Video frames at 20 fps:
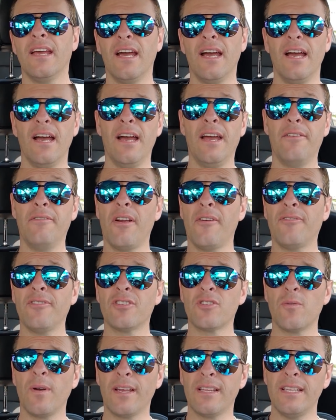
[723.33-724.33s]
In
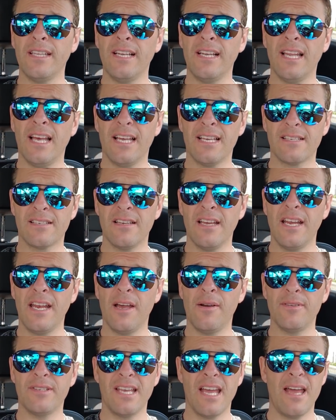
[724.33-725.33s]
reference quickly to last night,
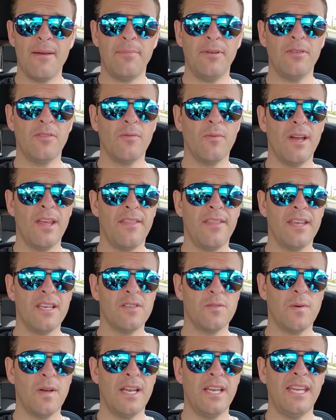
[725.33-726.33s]
I was happy with the way
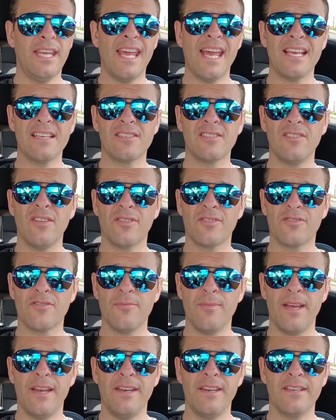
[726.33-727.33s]
things went. Yes, looked
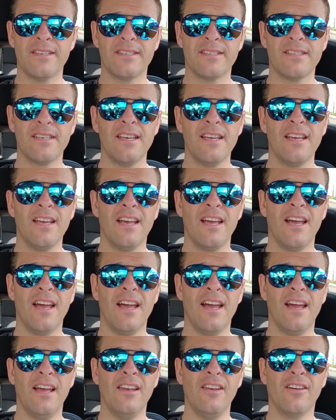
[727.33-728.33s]
tremendous.
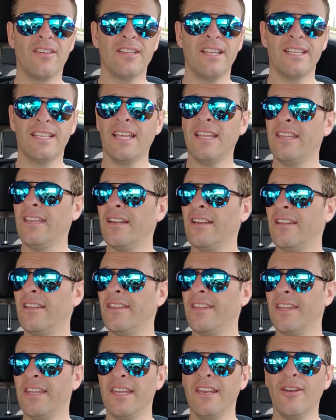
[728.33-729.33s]
It looked like the
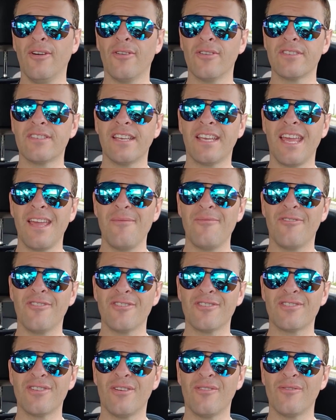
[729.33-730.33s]
little horse that came
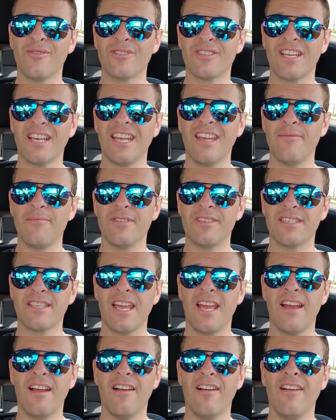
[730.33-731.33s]
first over was going to give him a
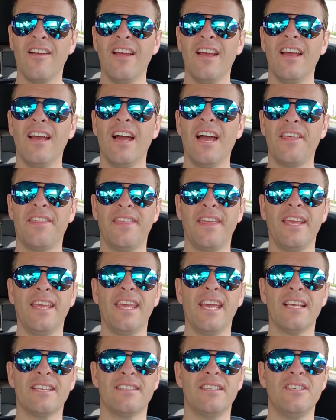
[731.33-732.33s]
scare. I think
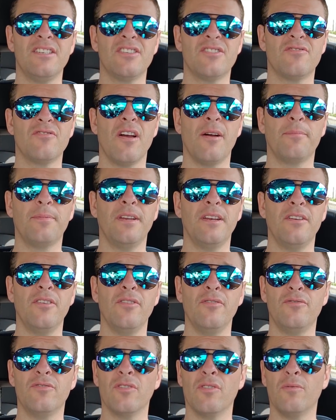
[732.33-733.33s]
Yes, it just dropped into
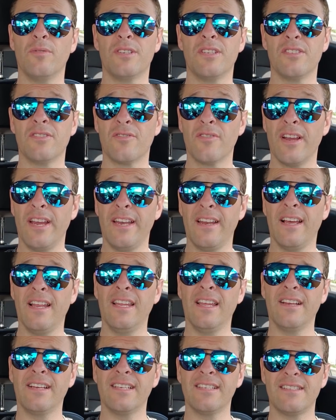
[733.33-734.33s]
neutral, which is great. I
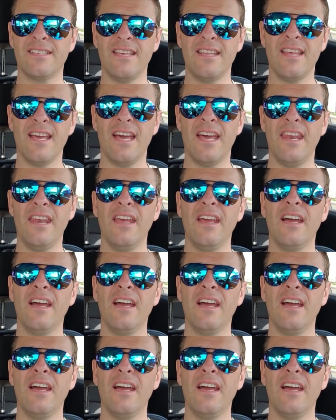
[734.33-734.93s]
like to see that.